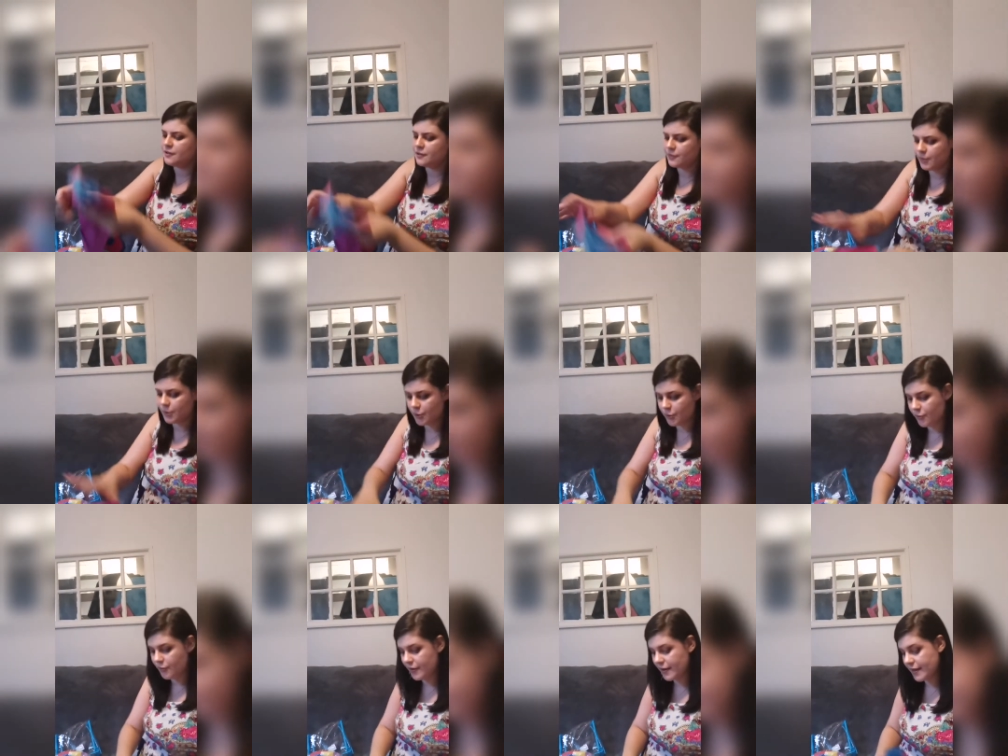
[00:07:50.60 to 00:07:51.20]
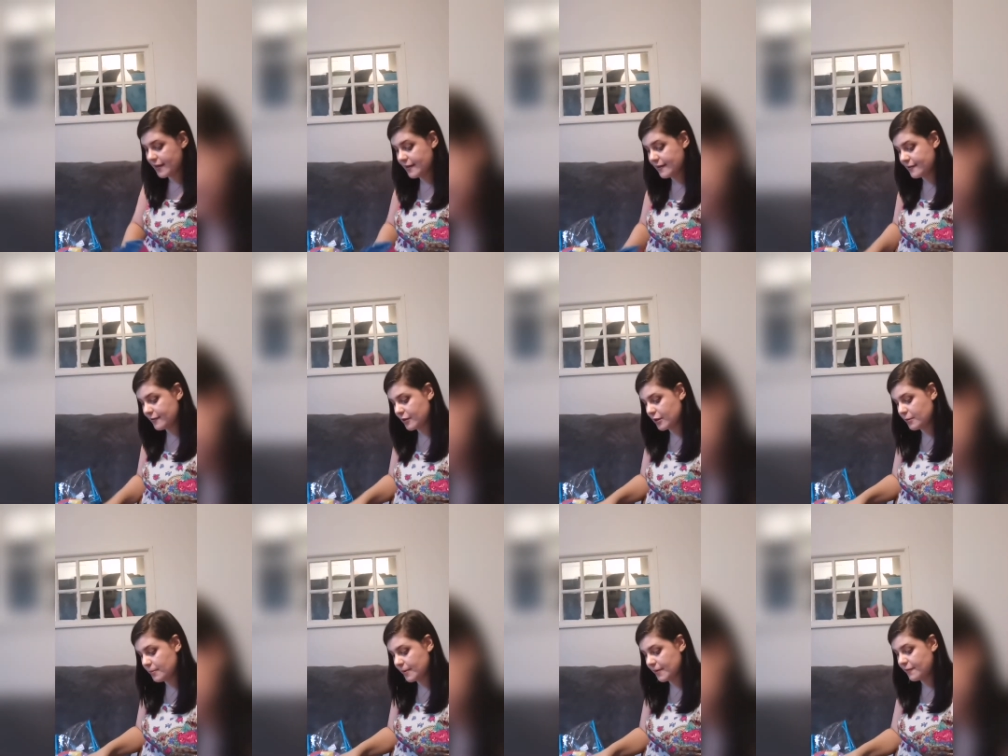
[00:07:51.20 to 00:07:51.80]
So I know that he's
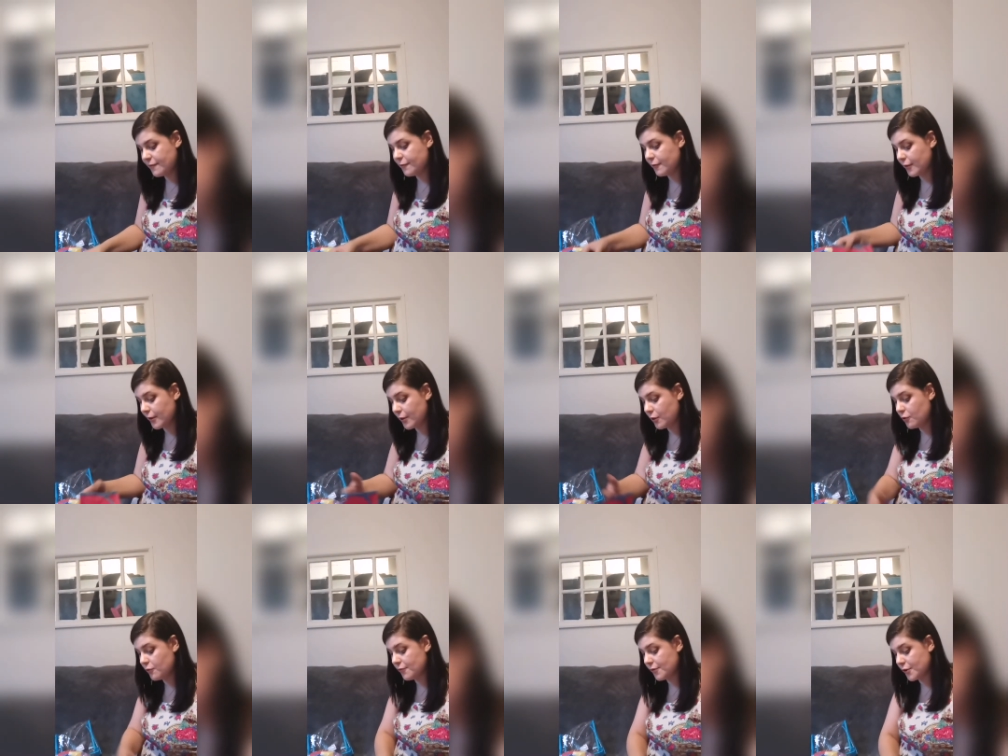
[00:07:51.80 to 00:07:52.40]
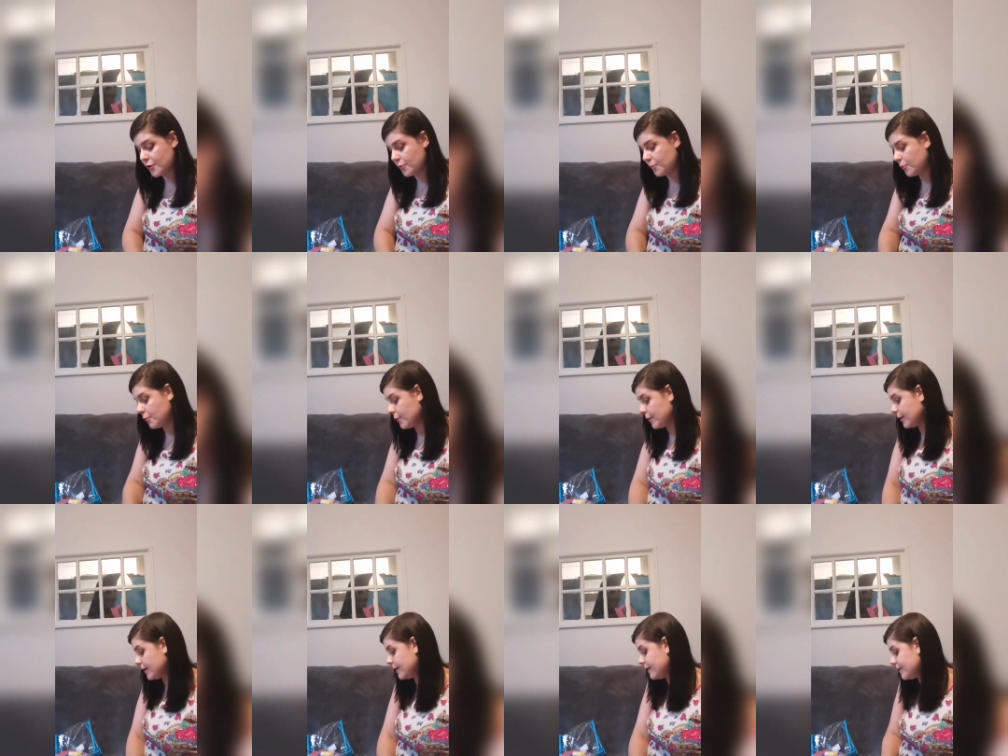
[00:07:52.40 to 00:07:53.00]
going to be fully covered up
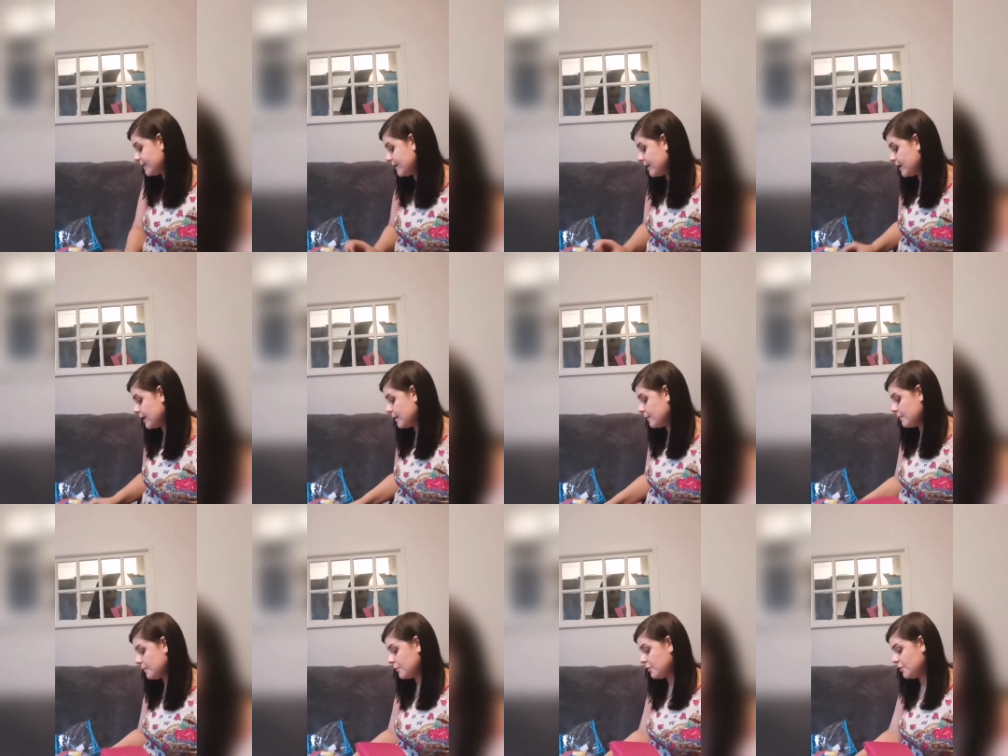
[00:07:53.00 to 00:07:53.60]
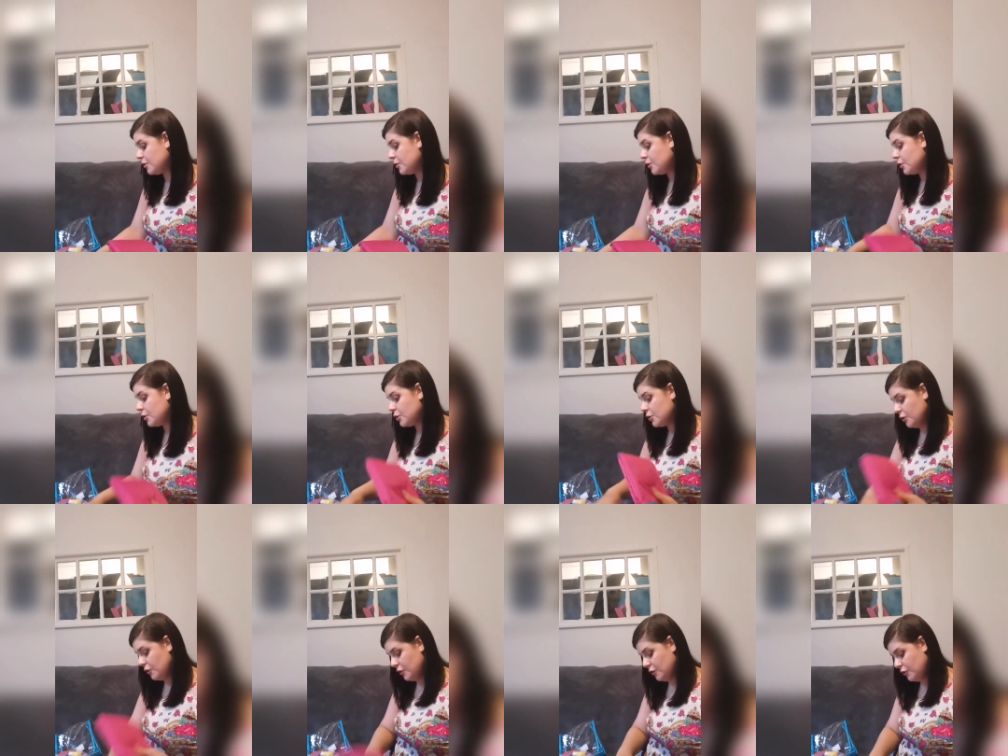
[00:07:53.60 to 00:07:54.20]
while he's uh,
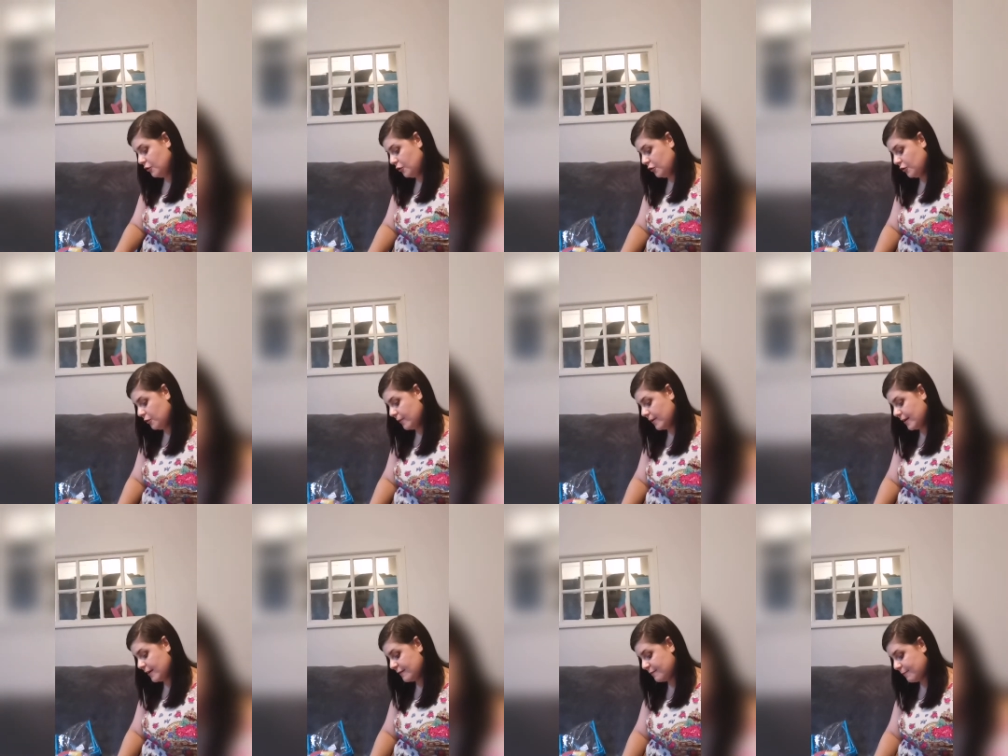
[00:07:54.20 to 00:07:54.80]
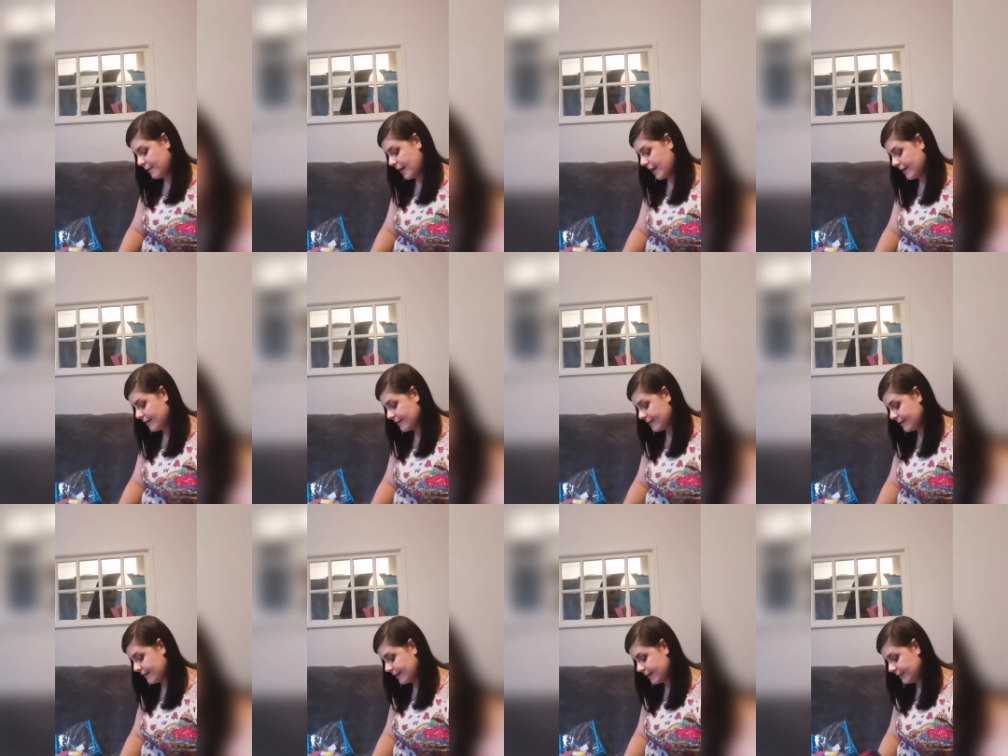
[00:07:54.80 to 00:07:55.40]
doing his
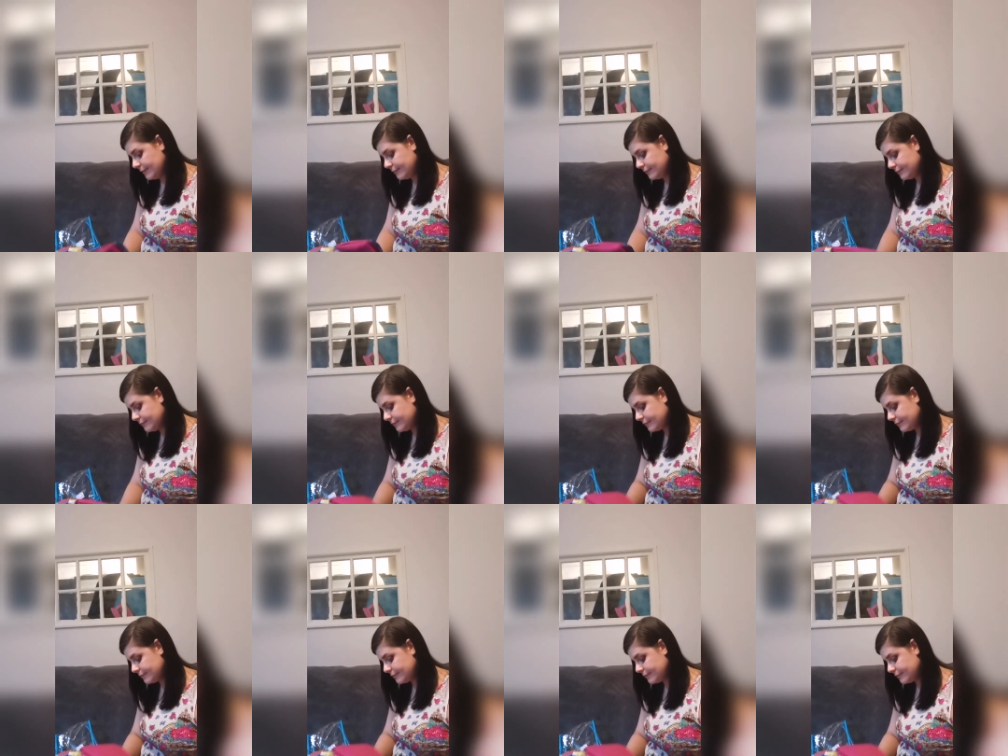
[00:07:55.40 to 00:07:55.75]
painting.